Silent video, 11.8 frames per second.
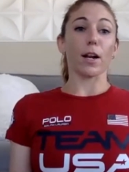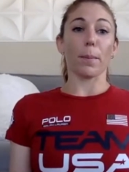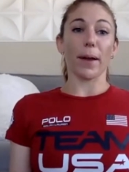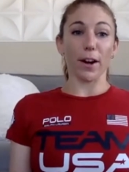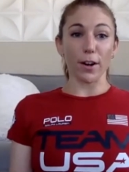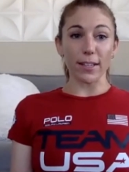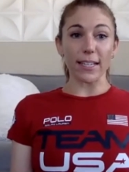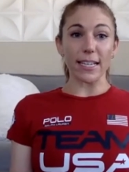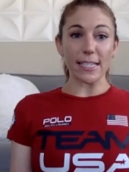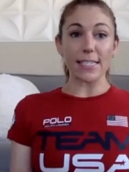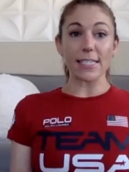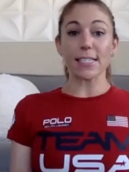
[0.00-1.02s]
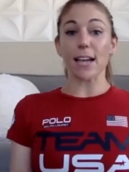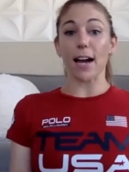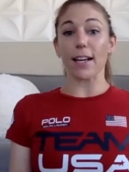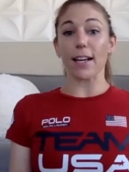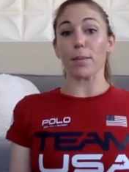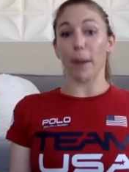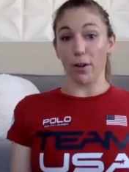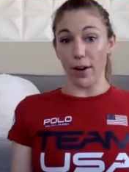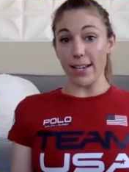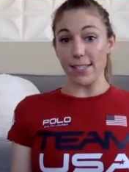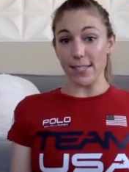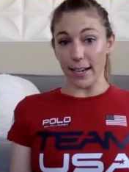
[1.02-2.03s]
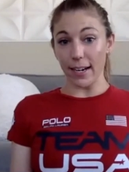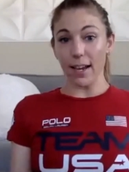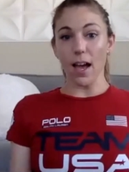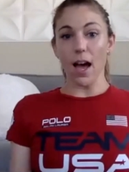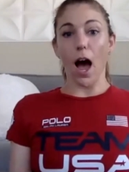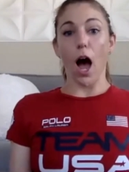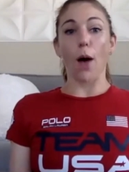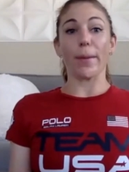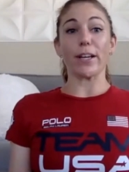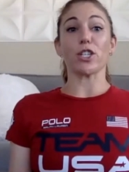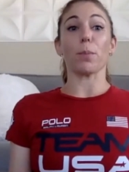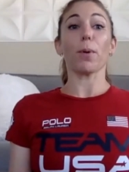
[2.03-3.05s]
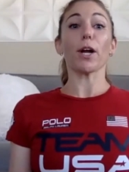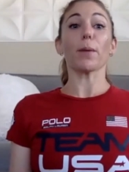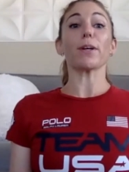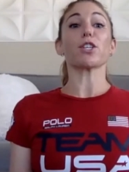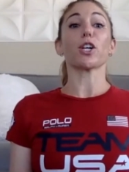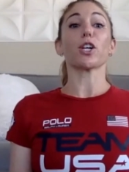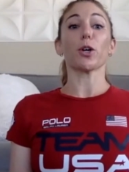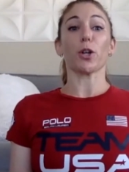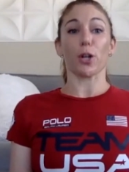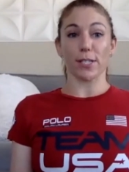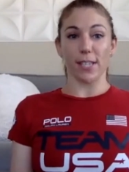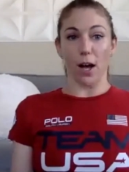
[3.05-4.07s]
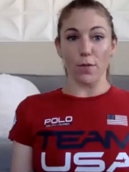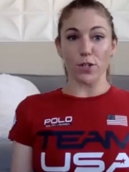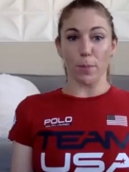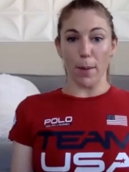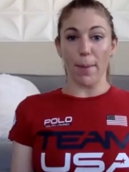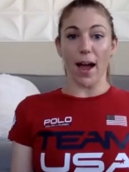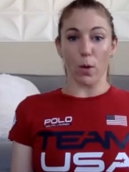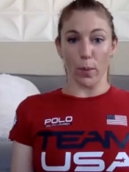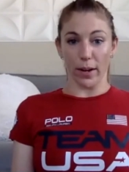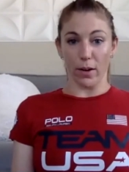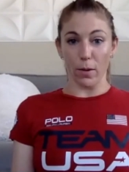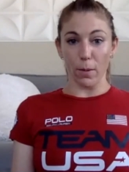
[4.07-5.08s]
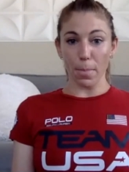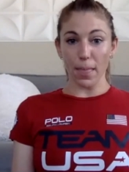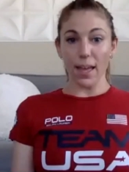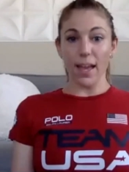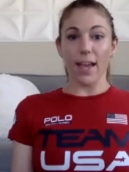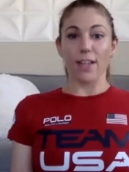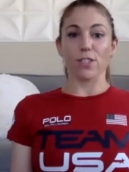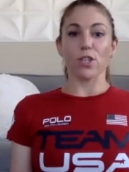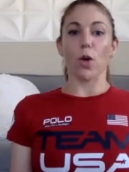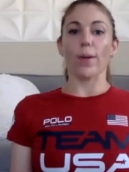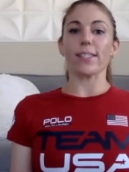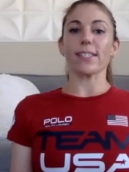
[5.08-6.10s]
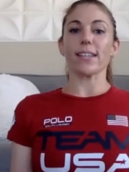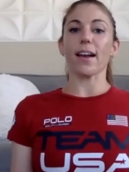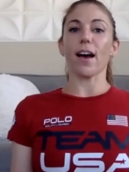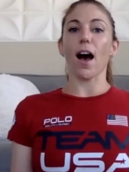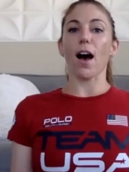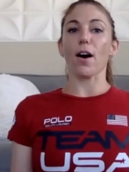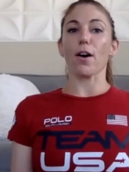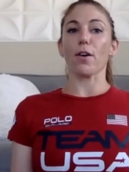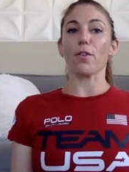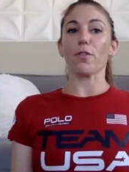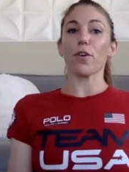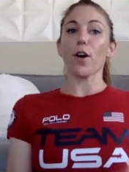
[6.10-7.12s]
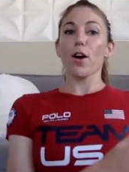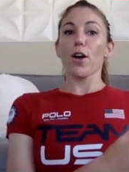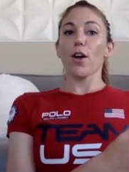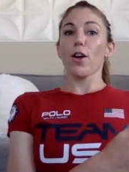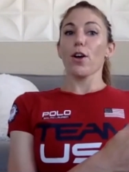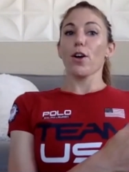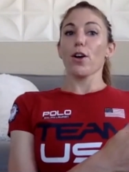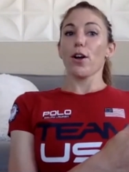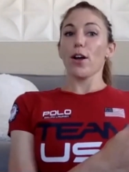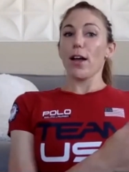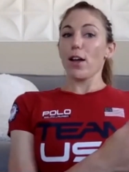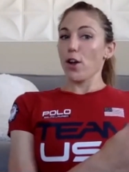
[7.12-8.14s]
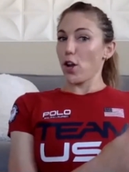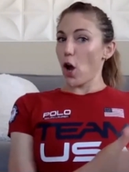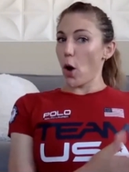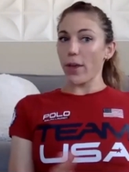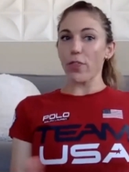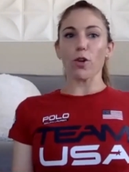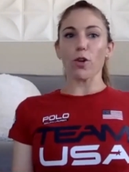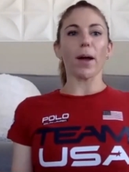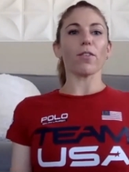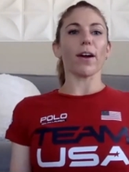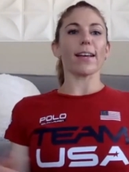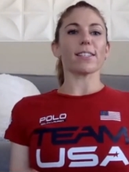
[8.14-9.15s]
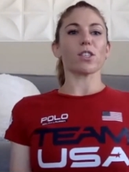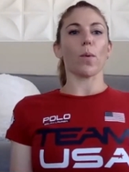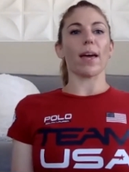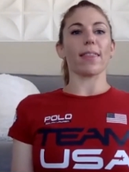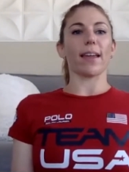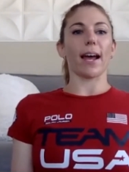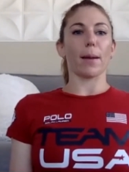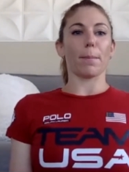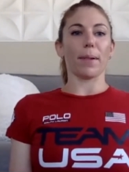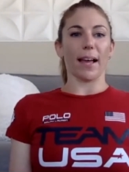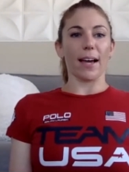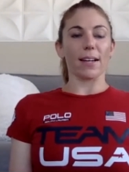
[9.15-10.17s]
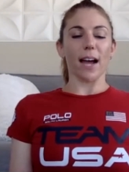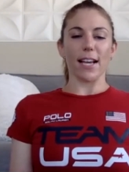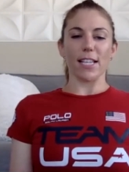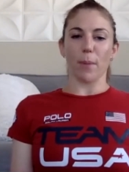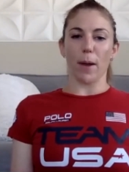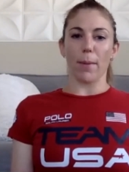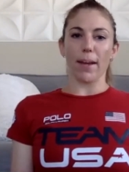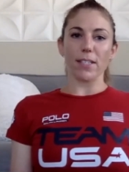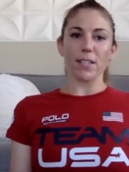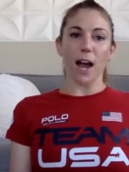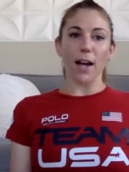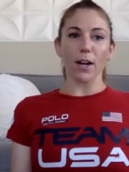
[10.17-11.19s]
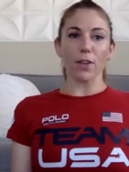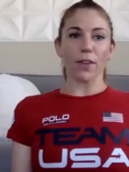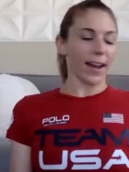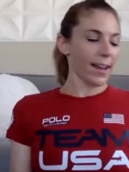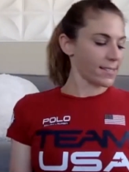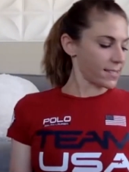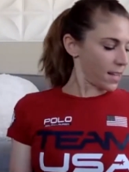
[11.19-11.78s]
apparently studied my racing, and she pretty much glued herself to my back wheel. And so instead of going through my race the way that I had planned, I spent my entire race